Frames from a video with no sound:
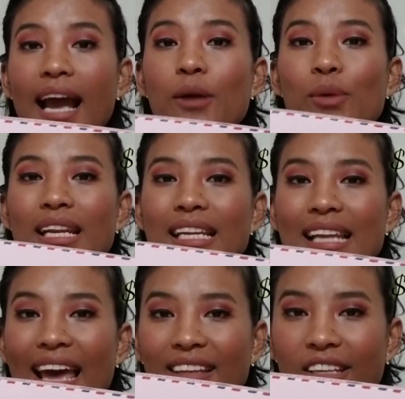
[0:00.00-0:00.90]
I really
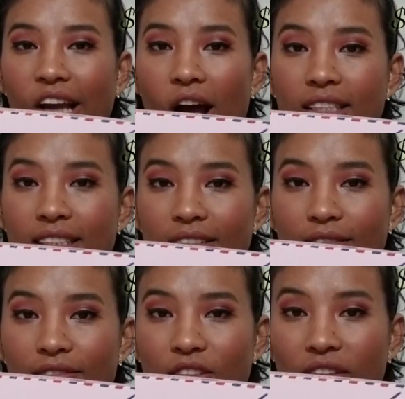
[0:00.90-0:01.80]
like the
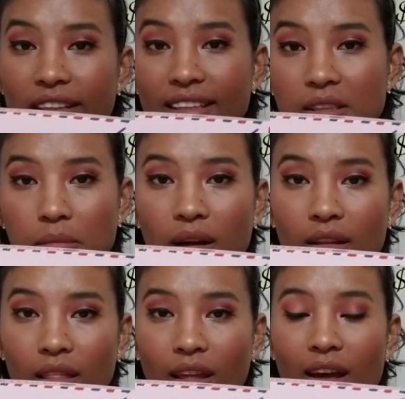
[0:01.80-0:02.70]
concept for this
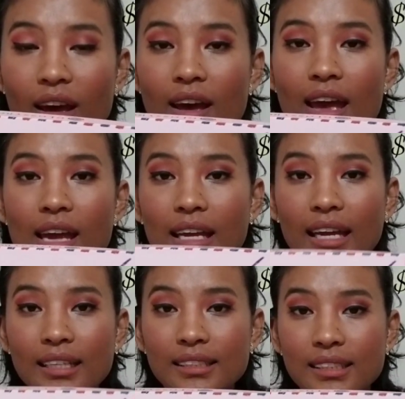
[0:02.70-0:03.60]
month,
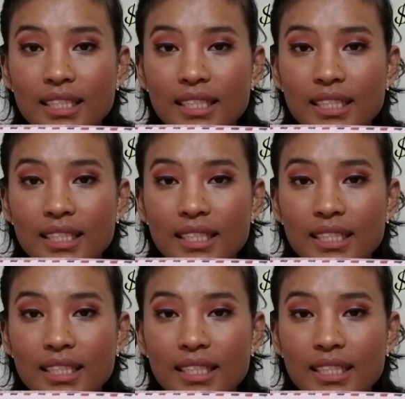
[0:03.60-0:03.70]
and